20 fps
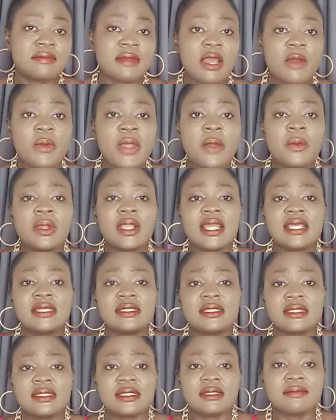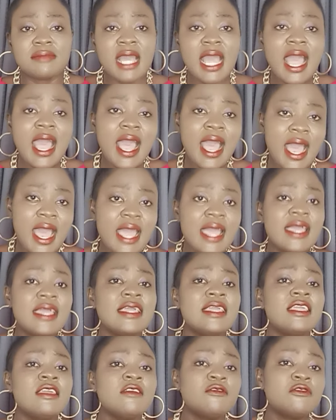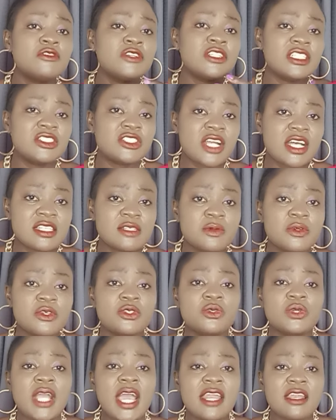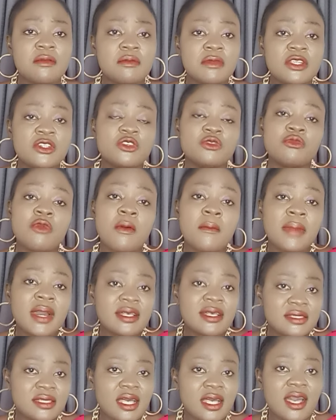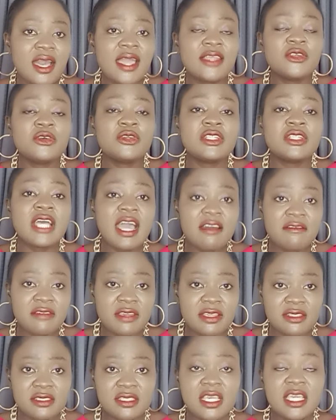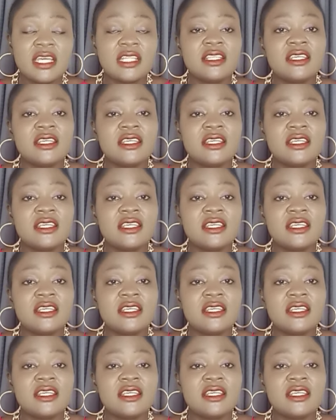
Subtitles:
man? Where will I see the man? Ah, even the transport to carry me to Mombasa, I don't have it.